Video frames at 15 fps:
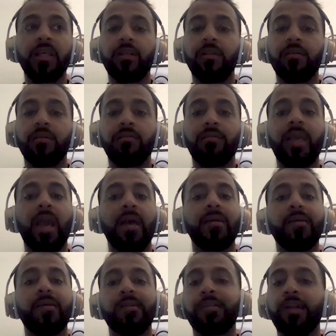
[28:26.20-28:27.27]

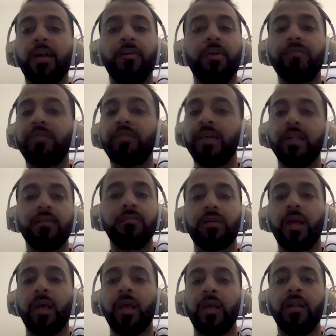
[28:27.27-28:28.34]
It's not a great fit.
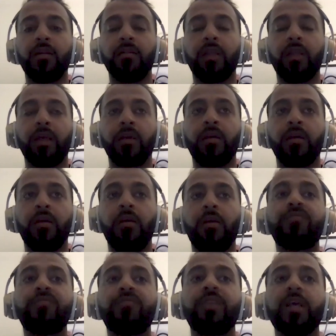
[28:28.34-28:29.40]
And like
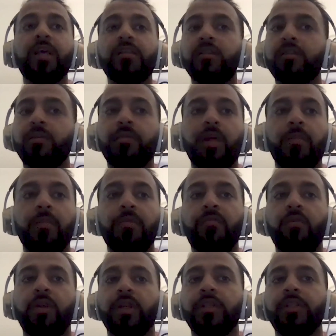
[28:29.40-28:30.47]
we've tested some of that
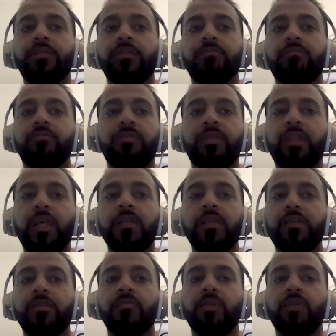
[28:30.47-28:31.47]
before and it just doesn't